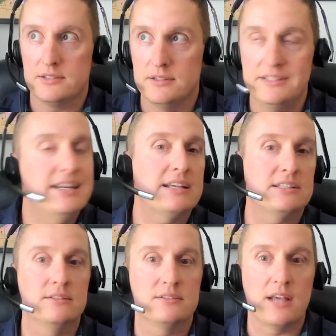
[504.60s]

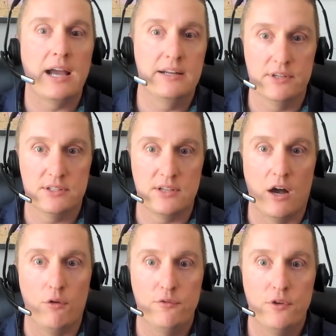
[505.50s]
nest inside of
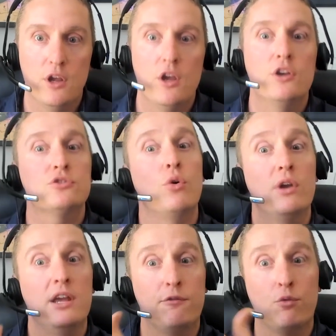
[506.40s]
itself. So
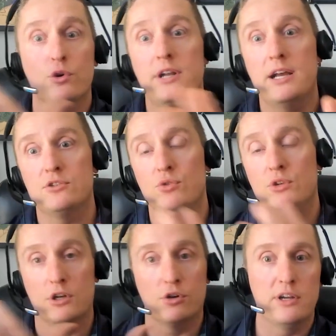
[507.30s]
if we're not
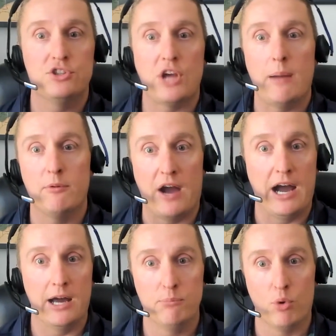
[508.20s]
doing a great job of
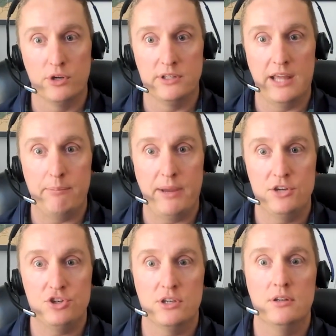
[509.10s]
onboarding that
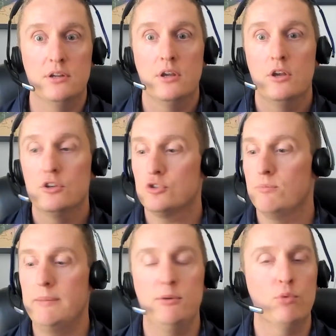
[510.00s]
patient, so
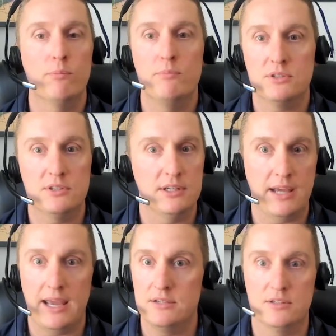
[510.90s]
maybe we're missing
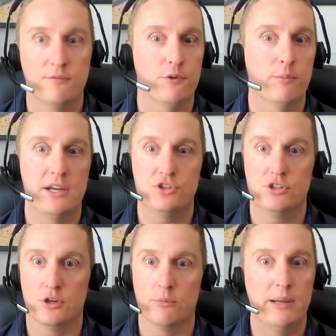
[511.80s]
case
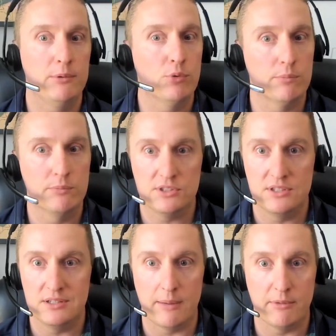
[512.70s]
information or maybe we're
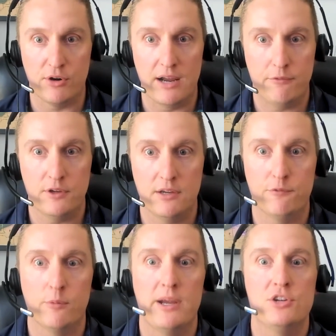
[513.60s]
missing demographic
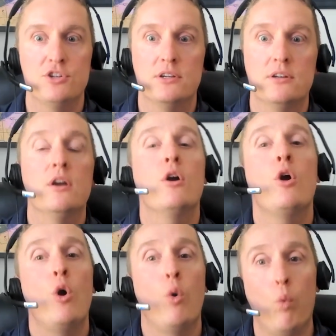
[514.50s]
information,
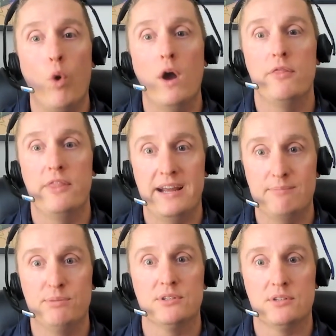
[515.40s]
what
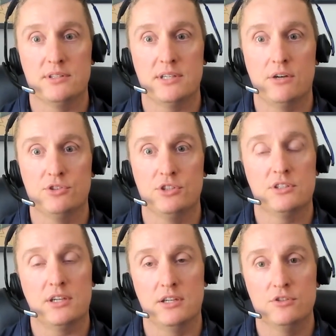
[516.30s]
that business
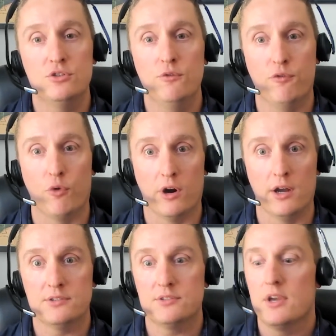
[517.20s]
intelligence can do for
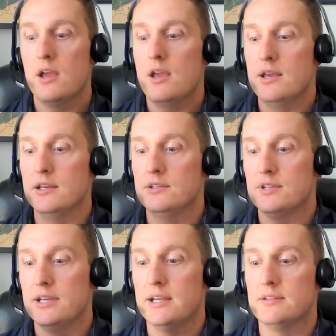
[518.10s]
us is
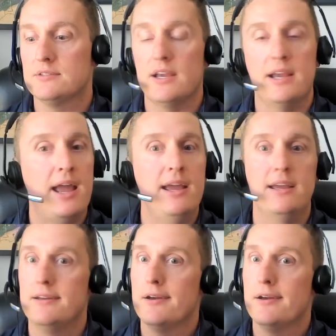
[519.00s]
it can say, hey,